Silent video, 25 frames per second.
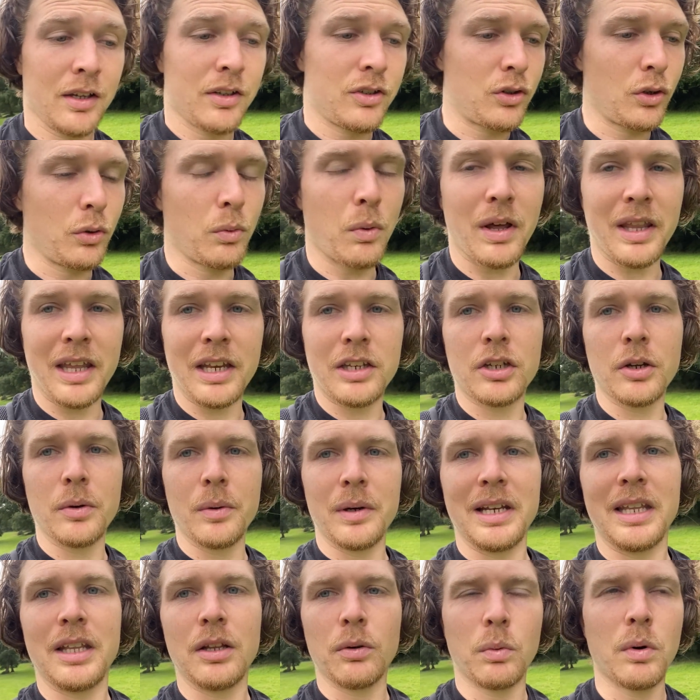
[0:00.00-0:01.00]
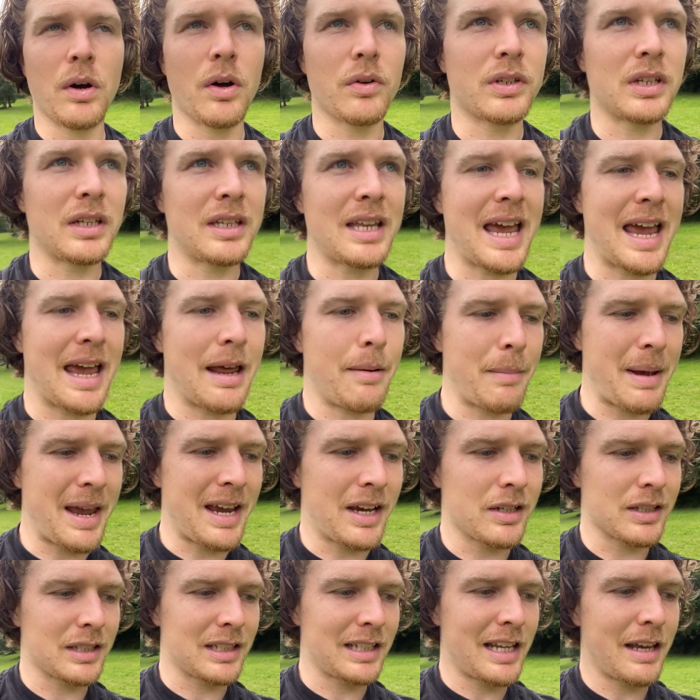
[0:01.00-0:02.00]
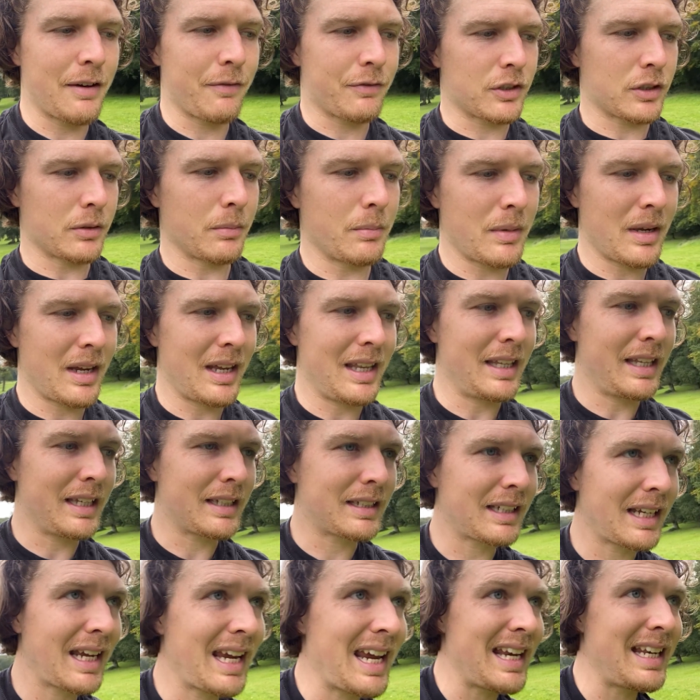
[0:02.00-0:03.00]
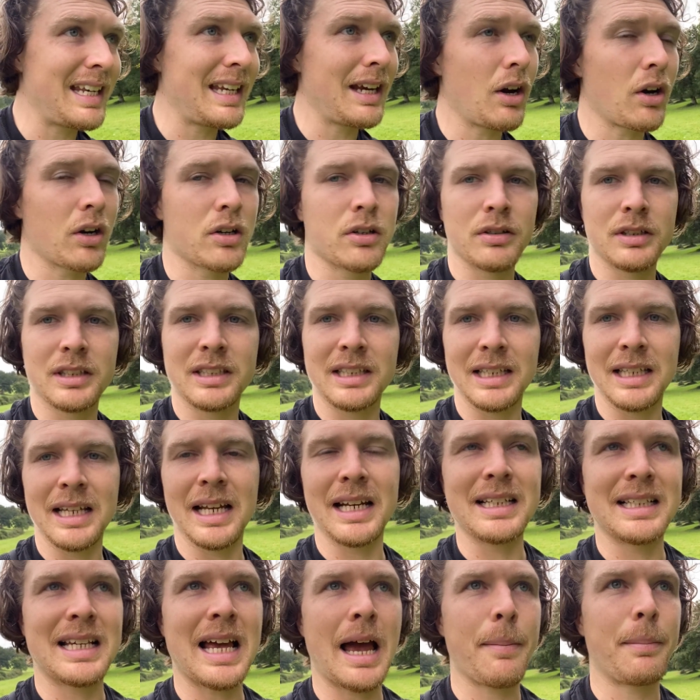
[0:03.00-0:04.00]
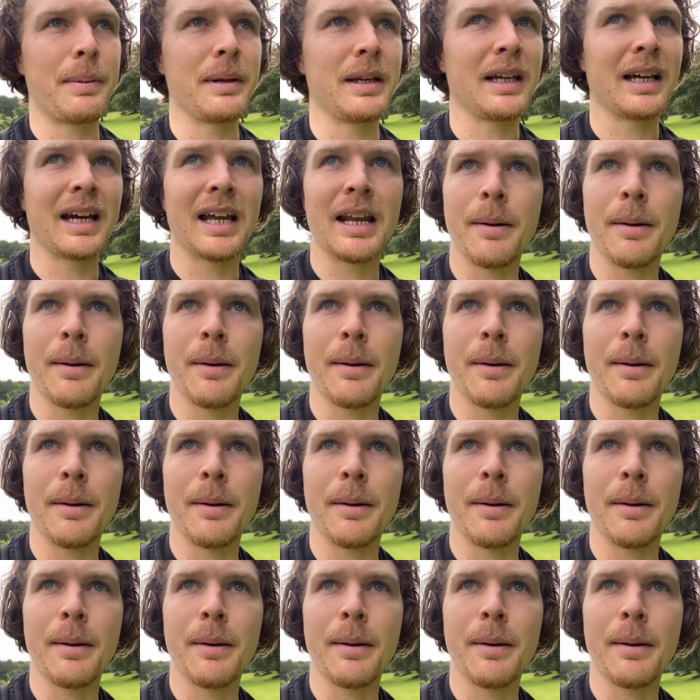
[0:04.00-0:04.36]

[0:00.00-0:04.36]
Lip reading: do what they're doing in the world today and make us live in this idiocracy that is happening.